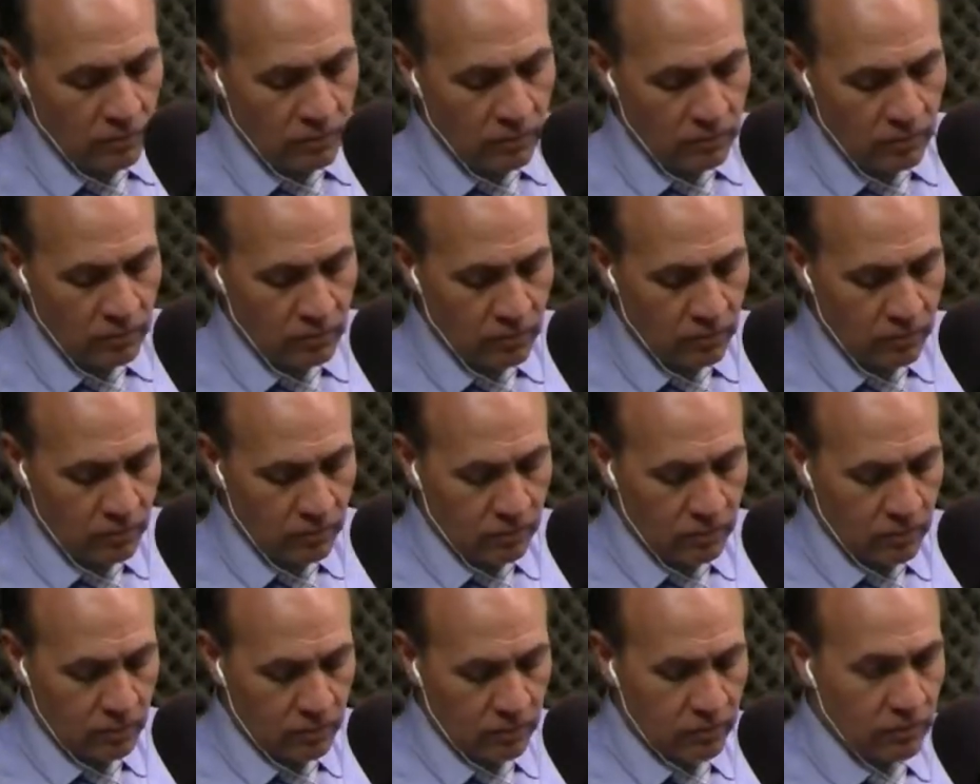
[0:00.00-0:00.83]

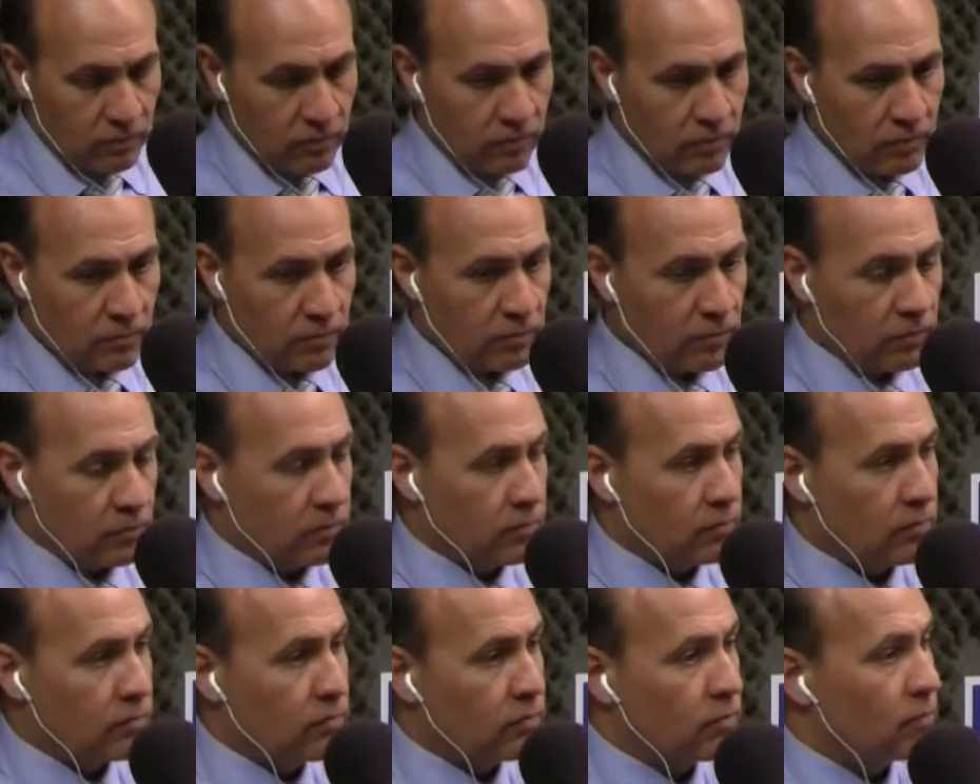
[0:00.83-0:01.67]

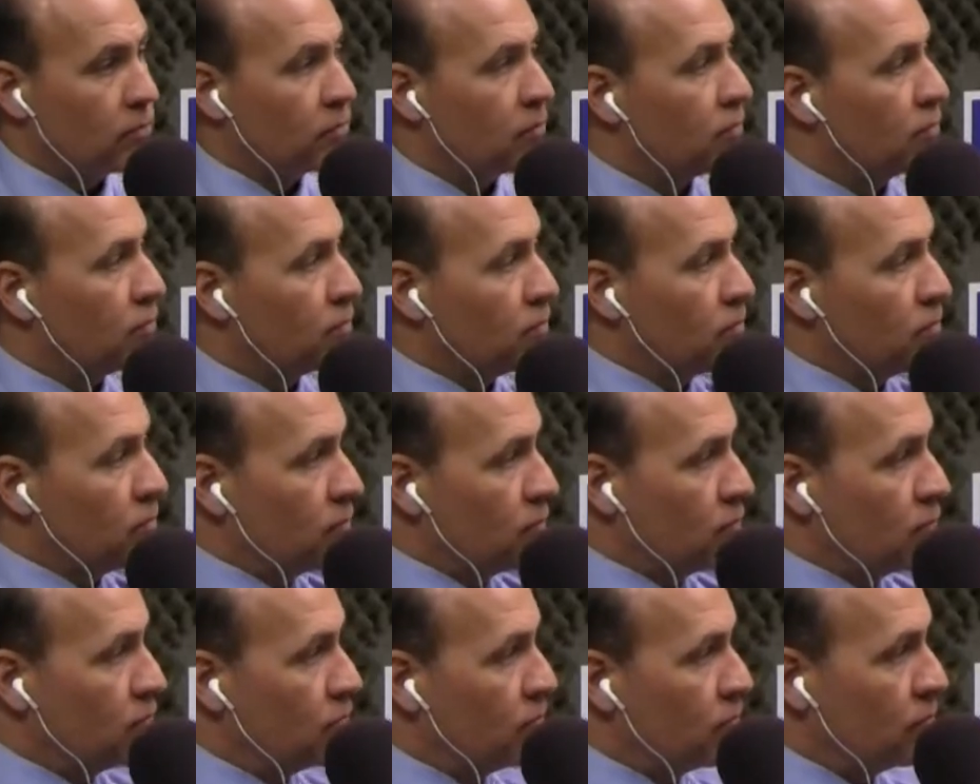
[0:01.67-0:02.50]

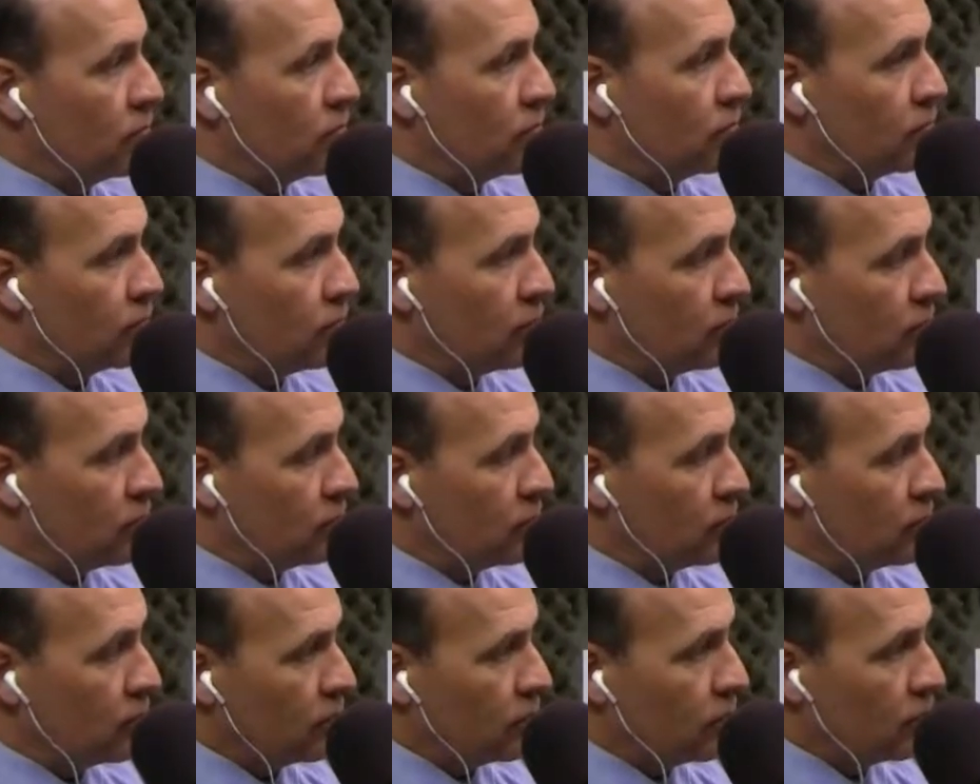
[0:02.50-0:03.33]

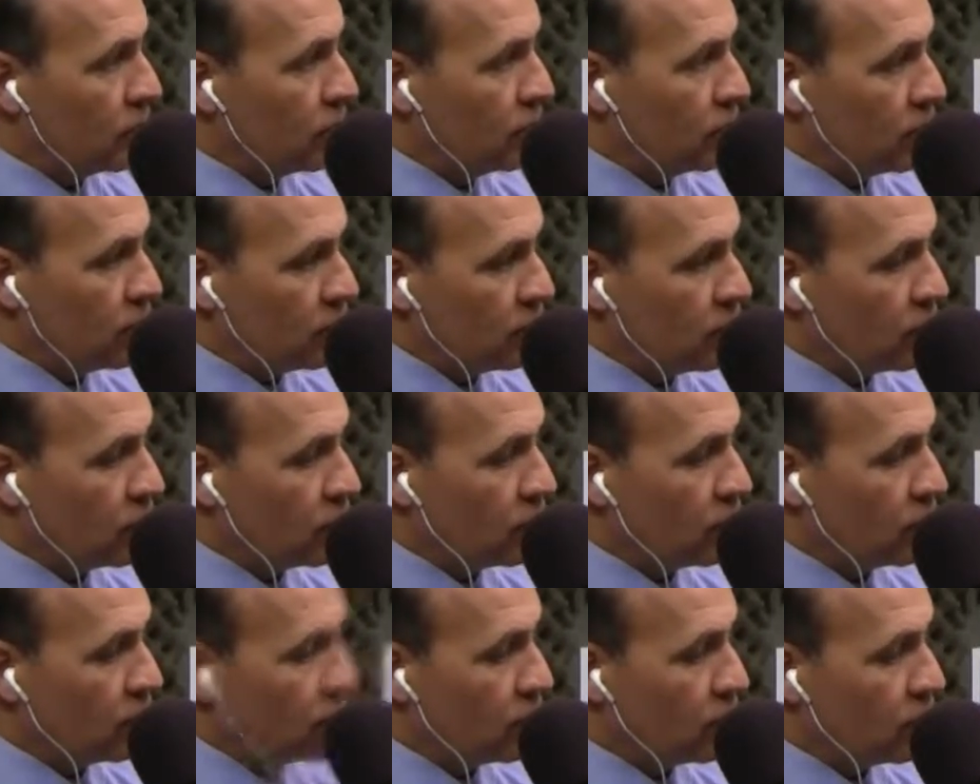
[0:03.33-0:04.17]

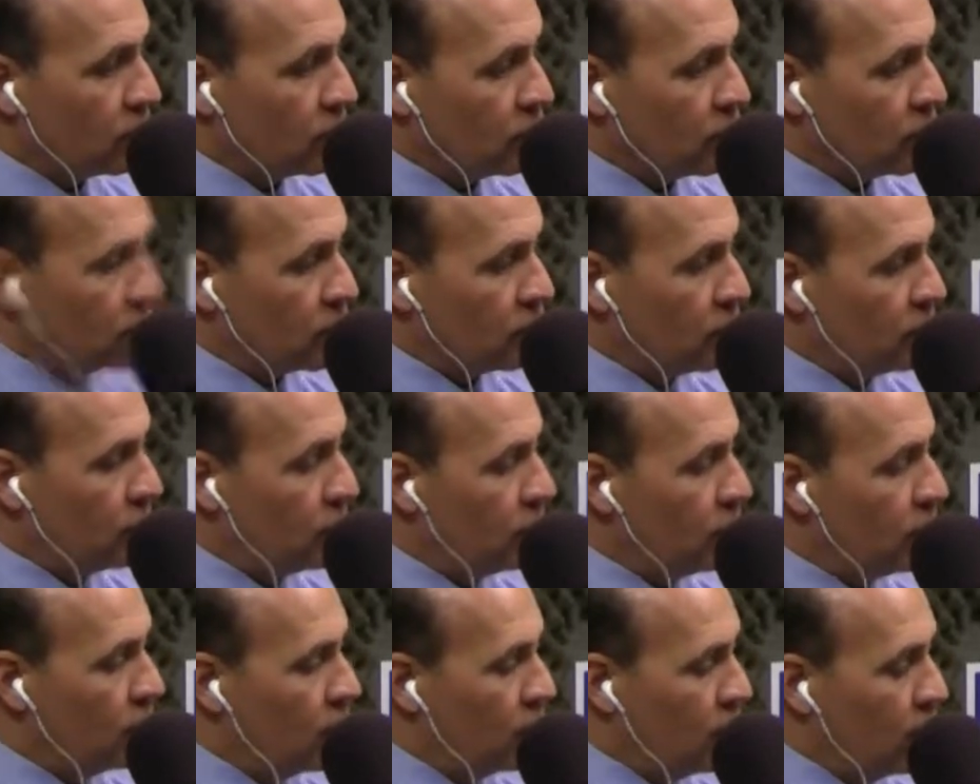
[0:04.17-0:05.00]

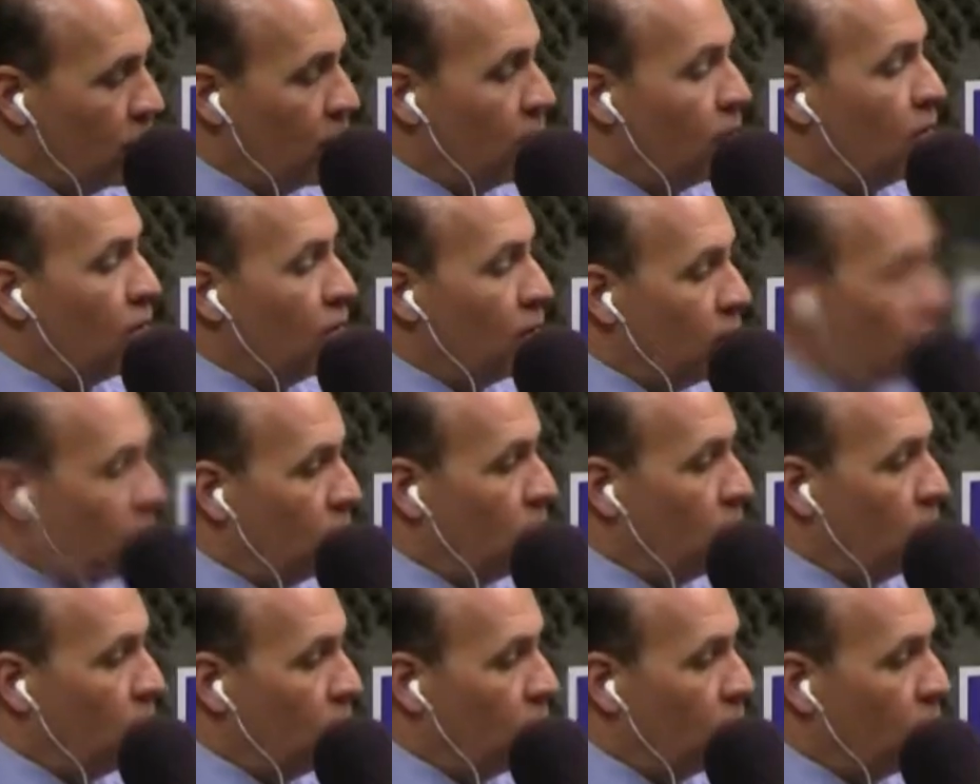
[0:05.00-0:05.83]

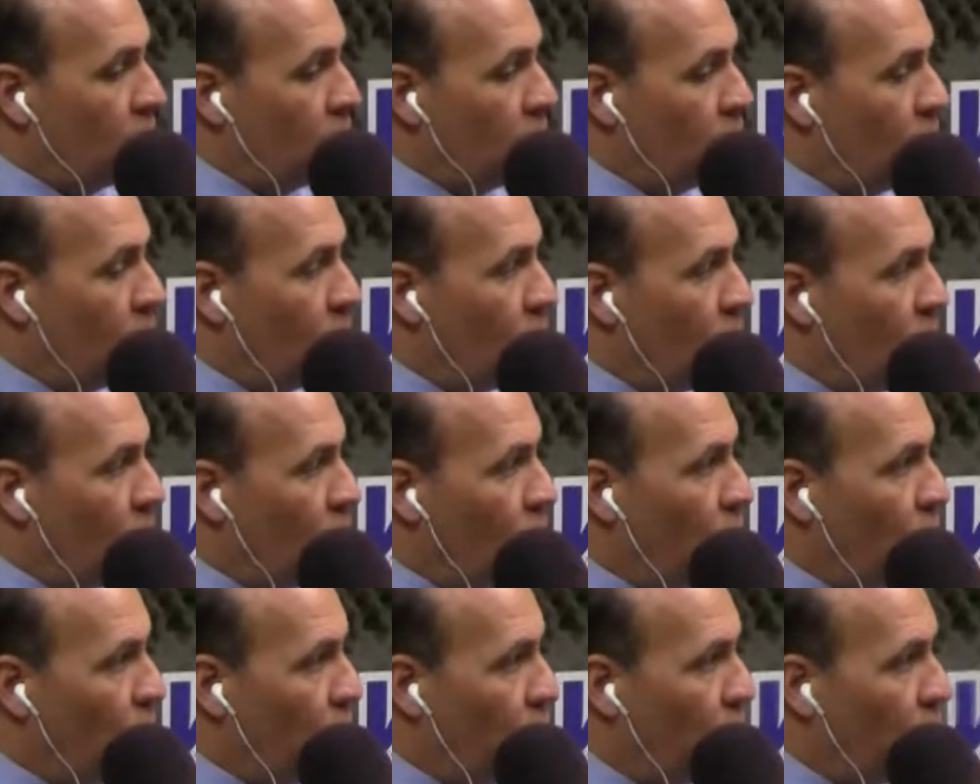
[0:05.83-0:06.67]

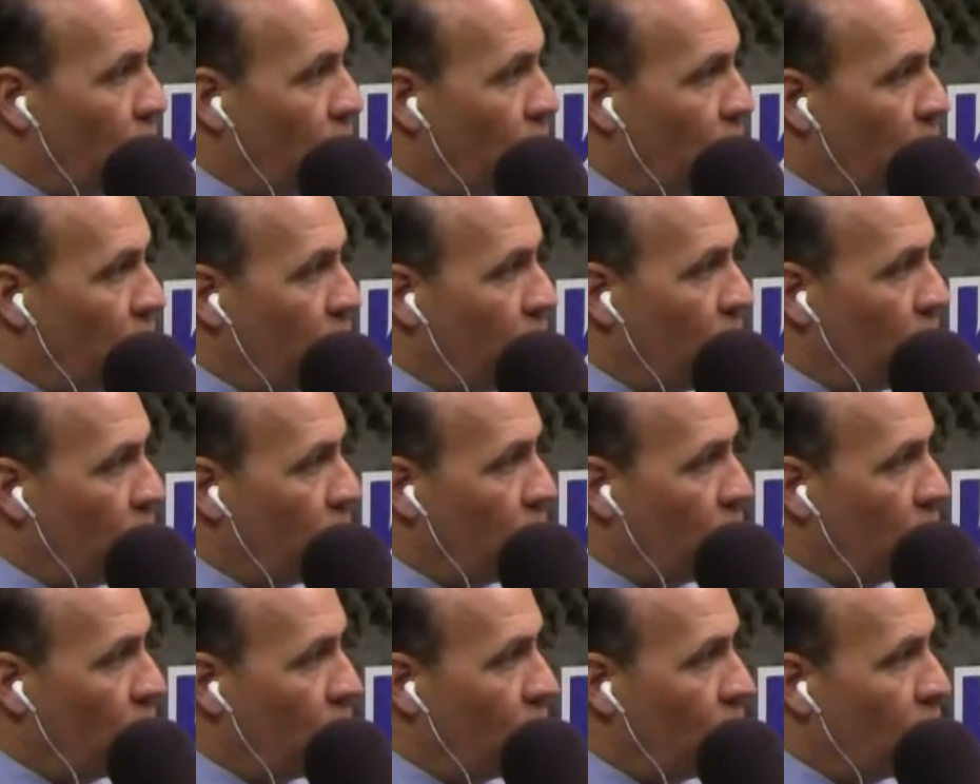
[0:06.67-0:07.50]

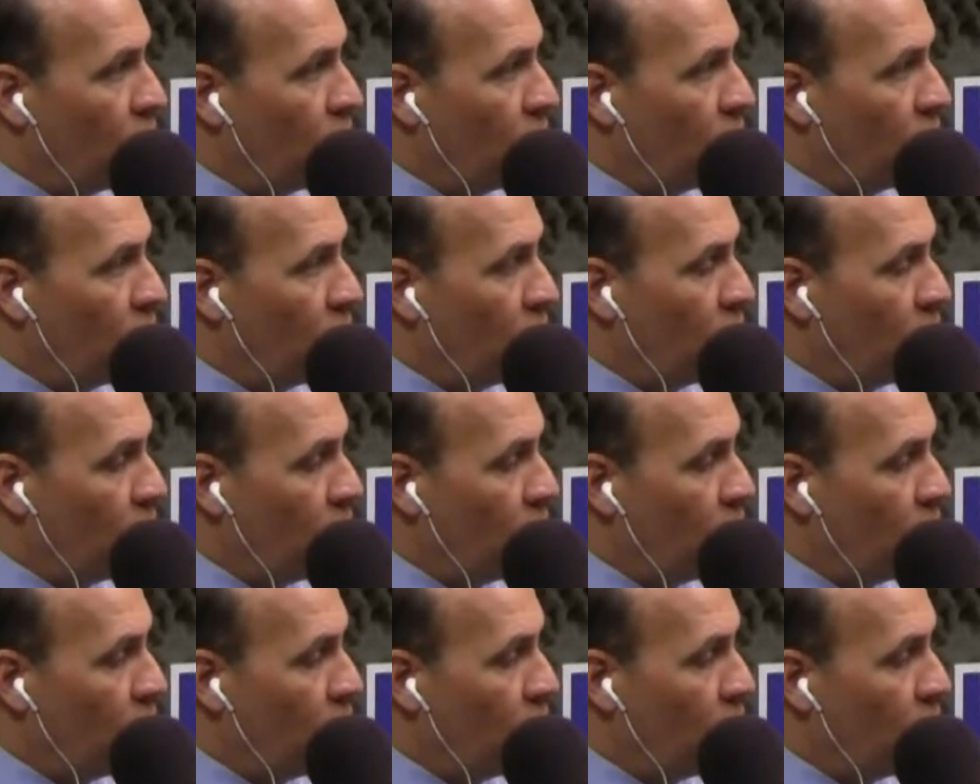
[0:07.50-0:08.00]
This person isn't speaking.